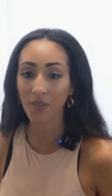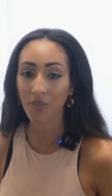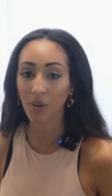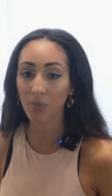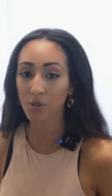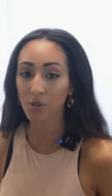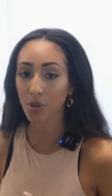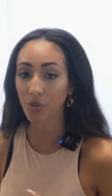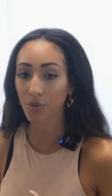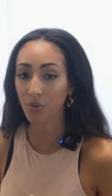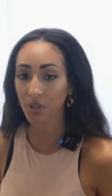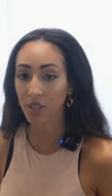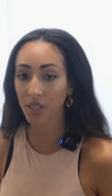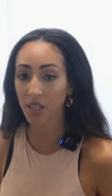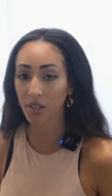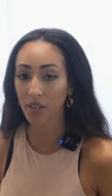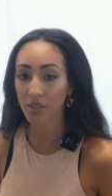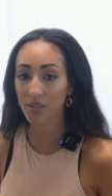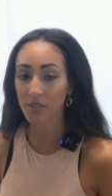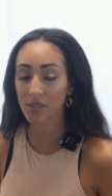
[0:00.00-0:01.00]
of up to 3
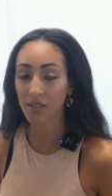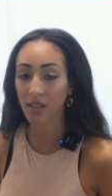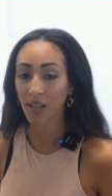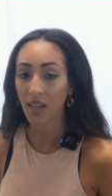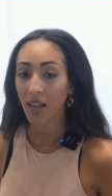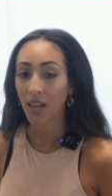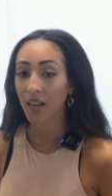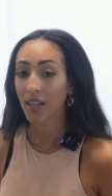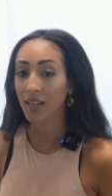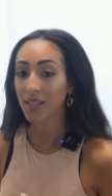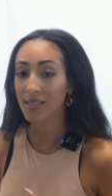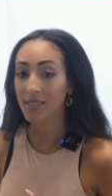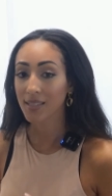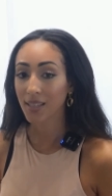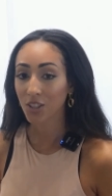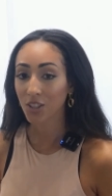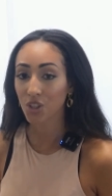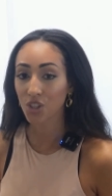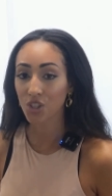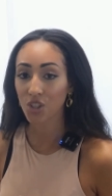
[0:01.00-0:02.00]
years, and
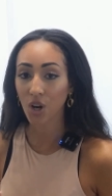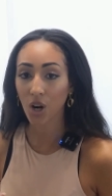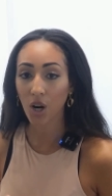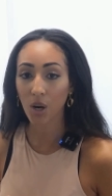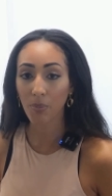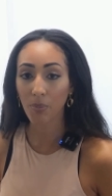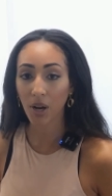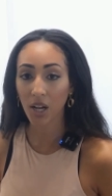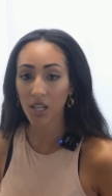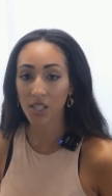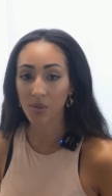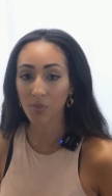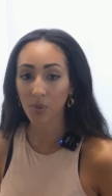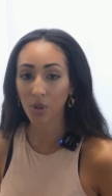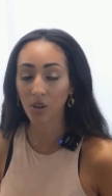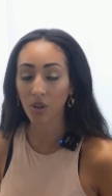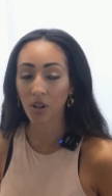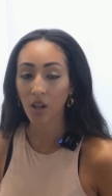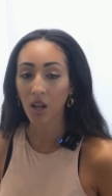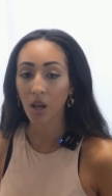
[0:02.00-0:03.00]
extensions are
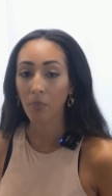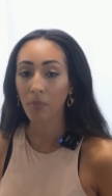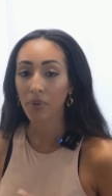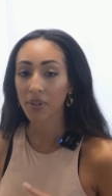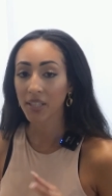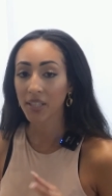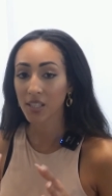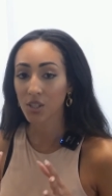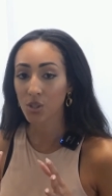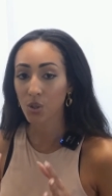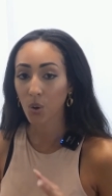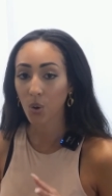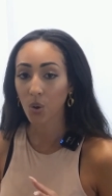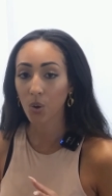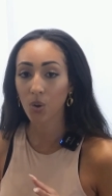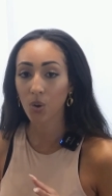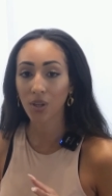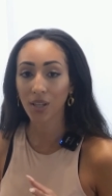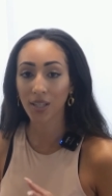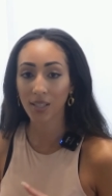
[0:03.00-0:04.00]
possible, but the
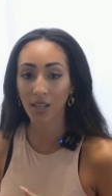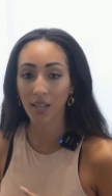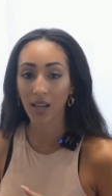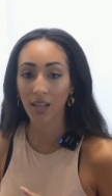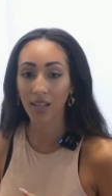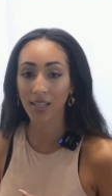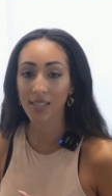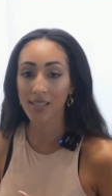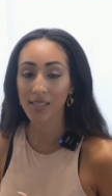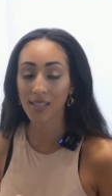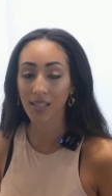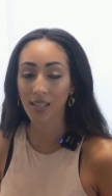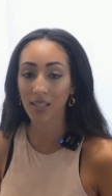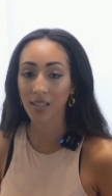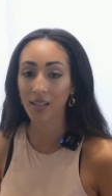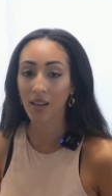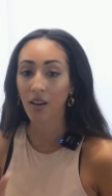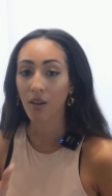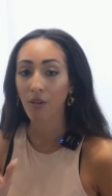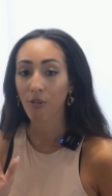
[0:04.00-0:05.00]
total cannot
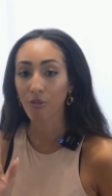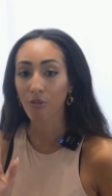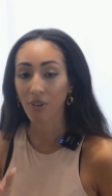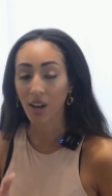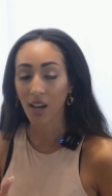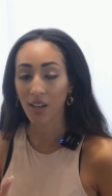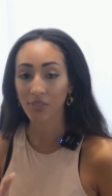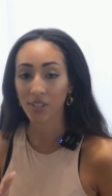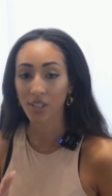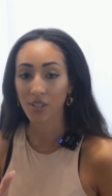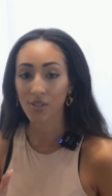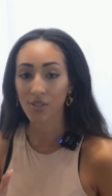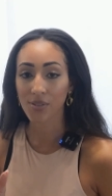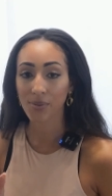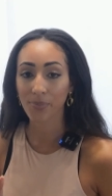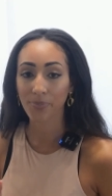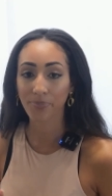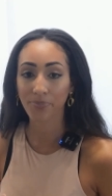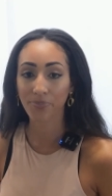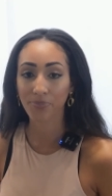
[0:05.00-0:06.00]
exceed 5
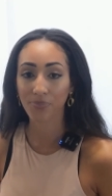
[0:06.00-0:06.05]
years.